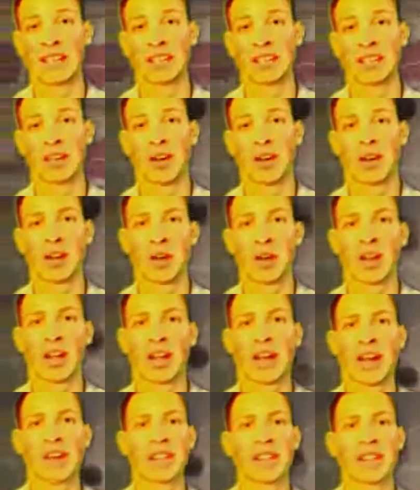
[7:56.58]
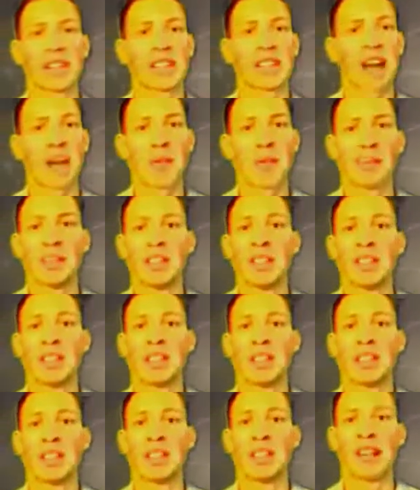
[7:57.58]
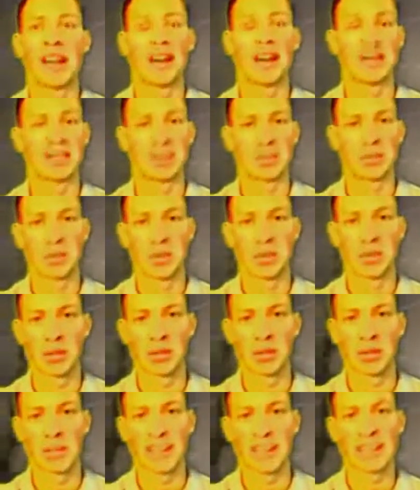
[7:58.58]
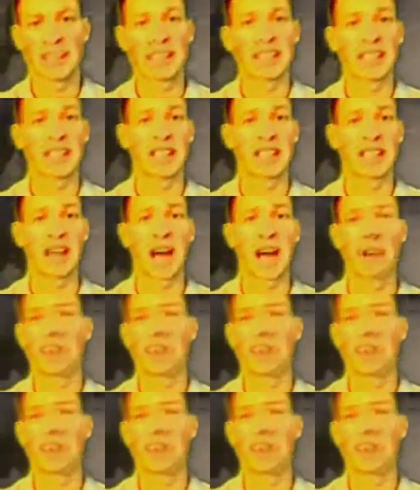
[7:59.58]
and so I know a lot of the common errors that people are making and the